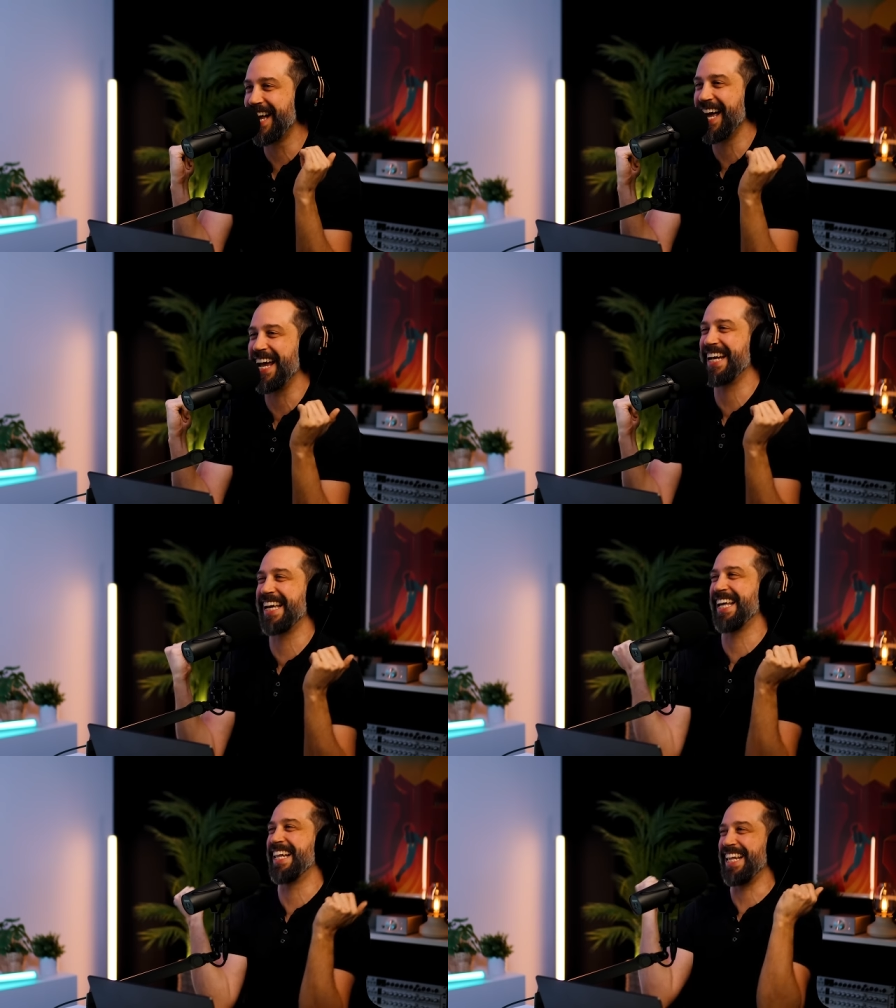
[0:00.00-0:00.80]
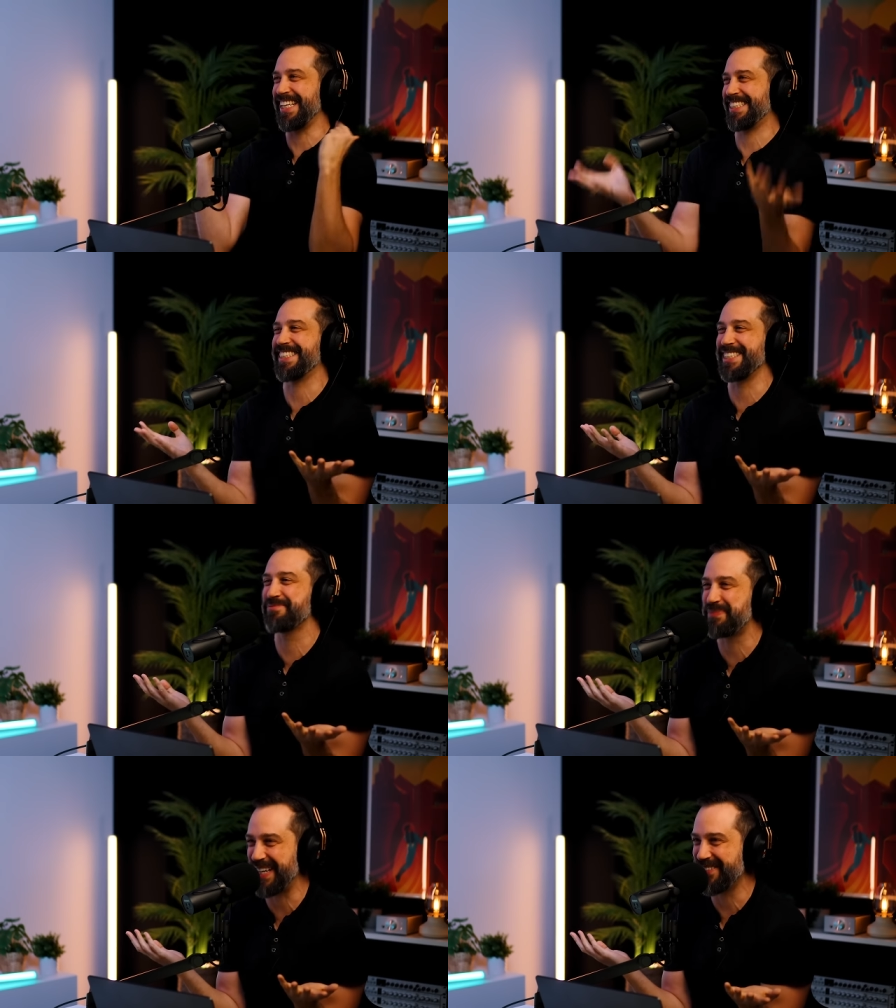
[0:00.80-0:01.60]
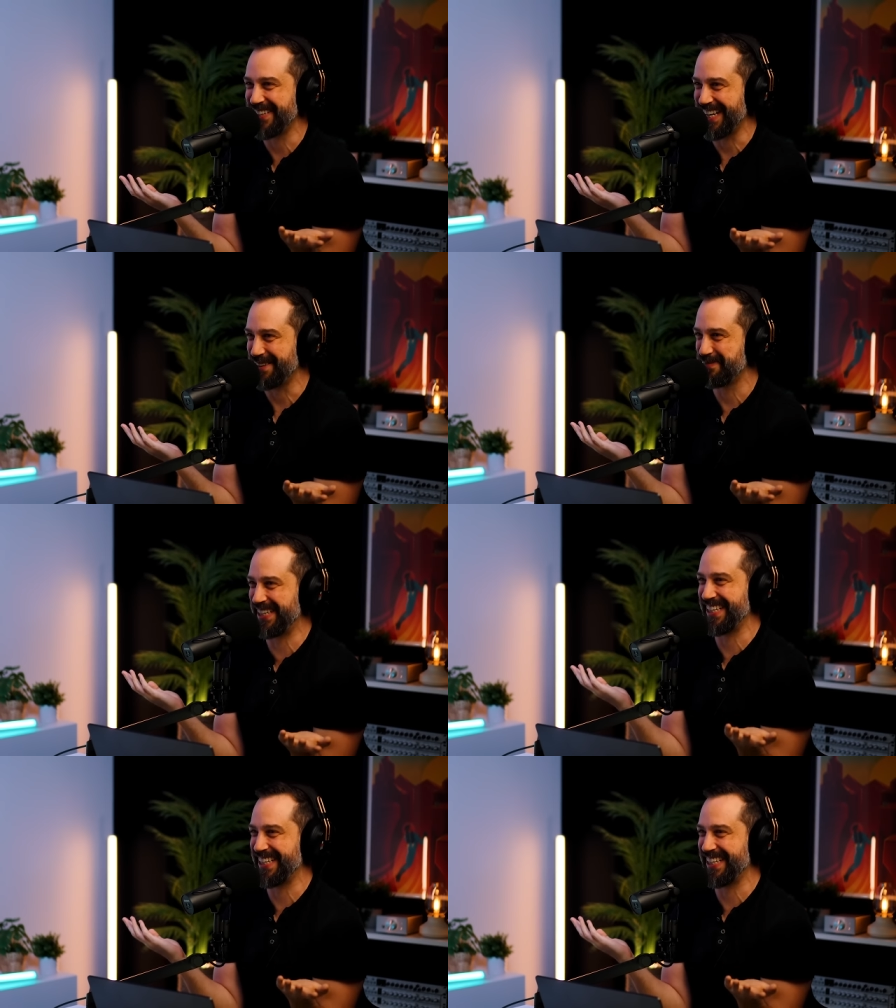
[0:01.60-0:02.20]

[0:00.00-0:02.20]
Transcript: like, let's just blow it up.